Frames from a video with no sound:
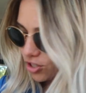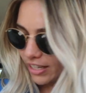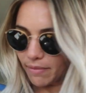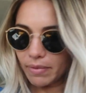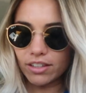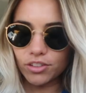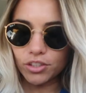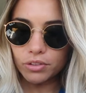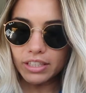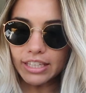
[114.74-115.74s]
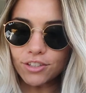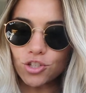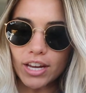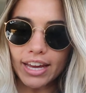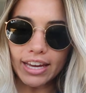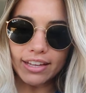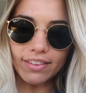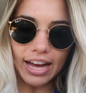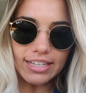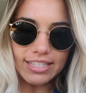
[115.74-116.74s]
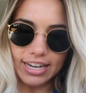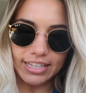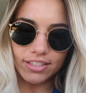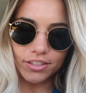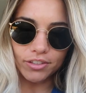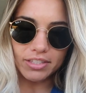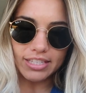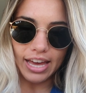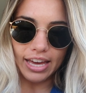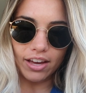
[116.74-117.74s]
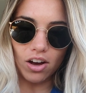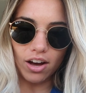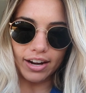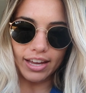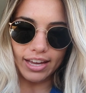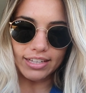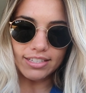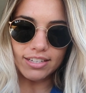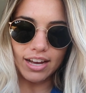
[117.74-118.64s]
she gave me a little keychain that has a nice little saying on it.